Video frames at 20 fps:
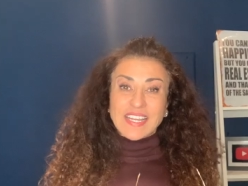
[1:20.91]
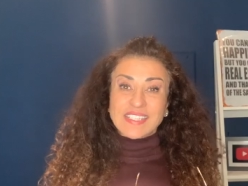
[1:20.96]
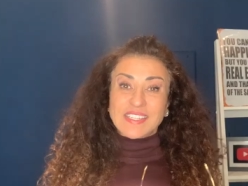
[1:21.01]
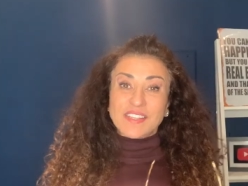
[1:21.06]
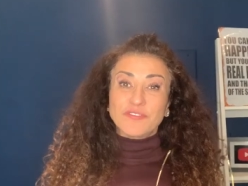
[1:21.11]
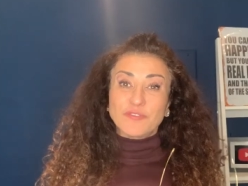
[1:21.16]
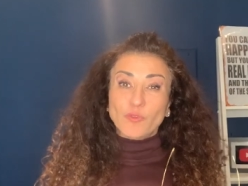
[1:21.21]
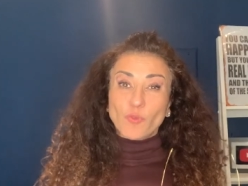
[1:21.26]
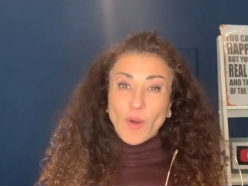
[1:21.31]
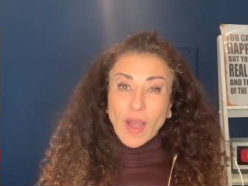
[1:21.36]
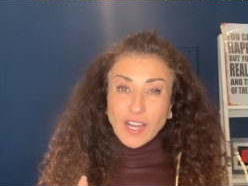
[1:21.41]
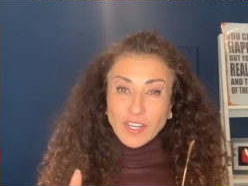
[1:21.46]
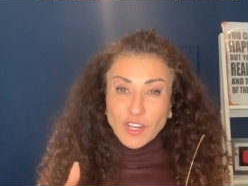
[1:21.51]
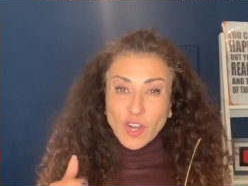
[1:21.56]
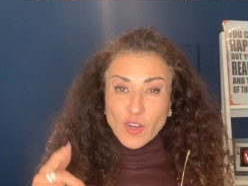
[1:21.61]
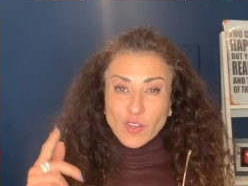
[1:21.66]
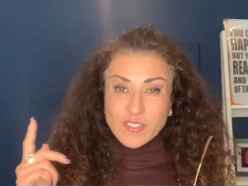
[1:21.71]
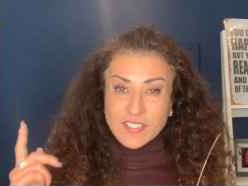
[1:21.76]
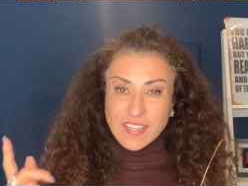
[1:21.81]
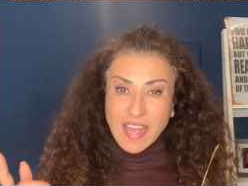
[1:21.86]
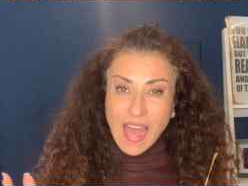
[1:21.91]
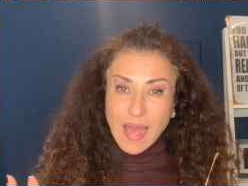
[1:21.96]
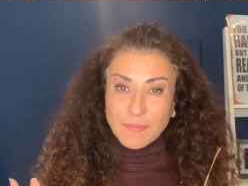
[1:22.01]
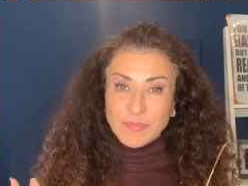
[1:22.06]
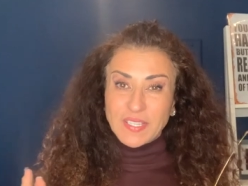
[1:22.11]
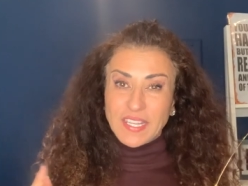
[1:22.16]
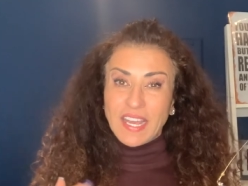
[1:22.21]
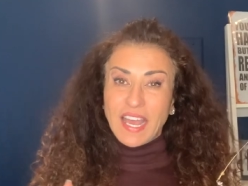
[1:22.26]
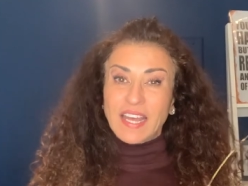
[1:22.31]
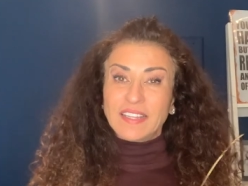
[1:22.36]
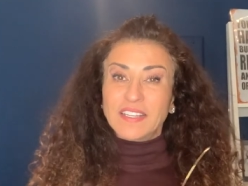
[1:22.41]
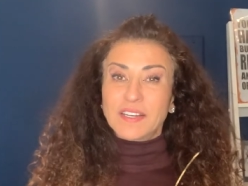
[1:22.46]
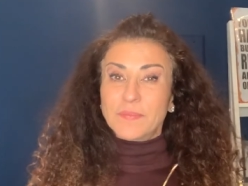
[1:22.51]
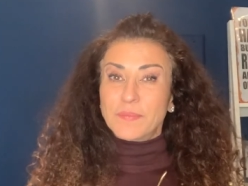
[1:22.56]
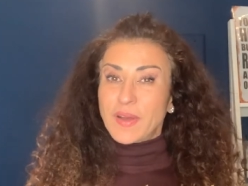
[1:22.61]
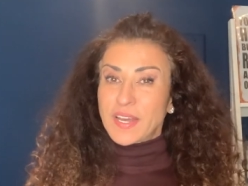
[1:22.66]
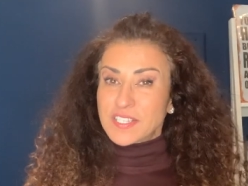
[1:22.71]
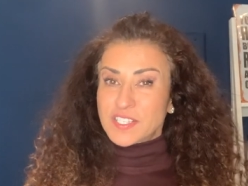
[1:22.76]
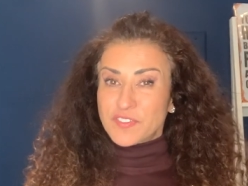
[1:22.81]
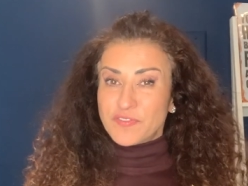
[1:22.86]
as if one goes up, the other
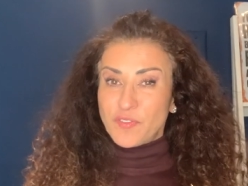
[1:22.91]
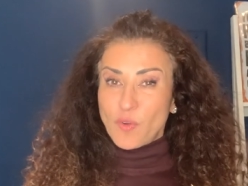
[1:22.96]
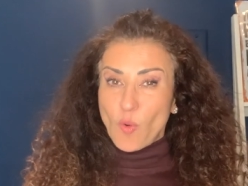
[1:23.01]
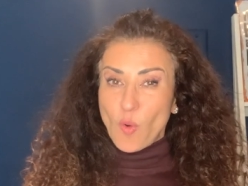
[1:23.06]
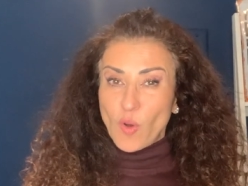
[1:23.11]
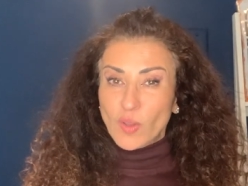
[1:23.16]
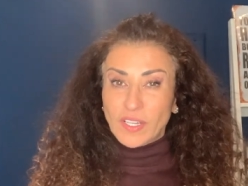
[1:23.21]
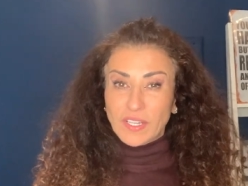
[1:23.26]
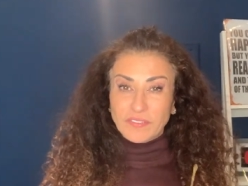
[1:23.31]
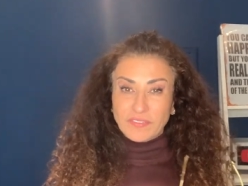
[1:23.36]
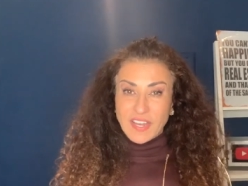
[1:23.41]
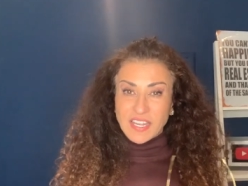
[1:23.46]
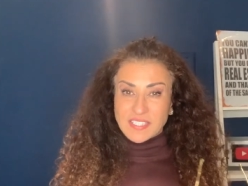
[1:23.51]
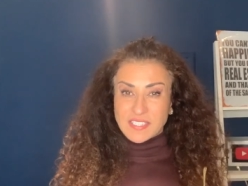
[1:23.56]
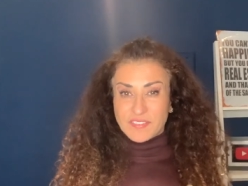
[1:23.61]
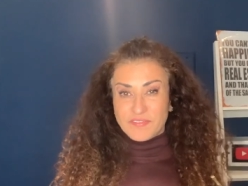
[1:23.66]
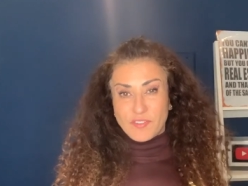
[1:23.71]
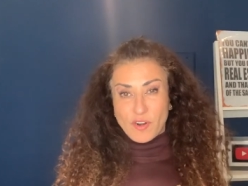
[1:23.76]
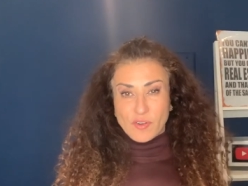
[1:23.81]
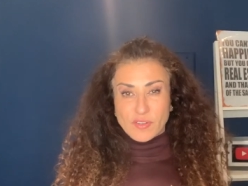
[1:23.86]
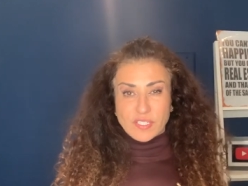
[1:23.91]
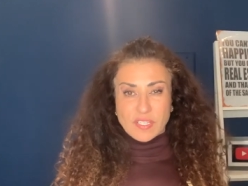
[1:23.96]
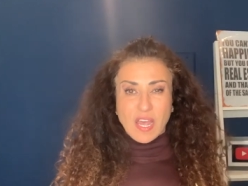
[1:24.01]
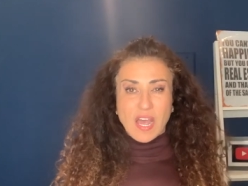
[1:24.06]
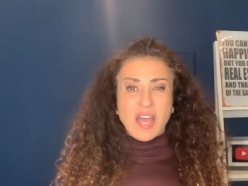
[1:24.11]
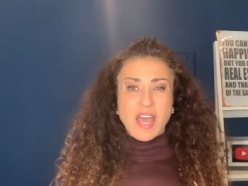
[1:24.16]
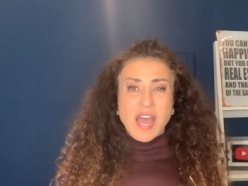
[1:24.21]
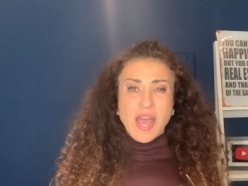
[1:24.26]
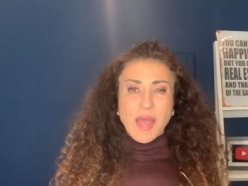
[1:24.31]
must fall and vice versa.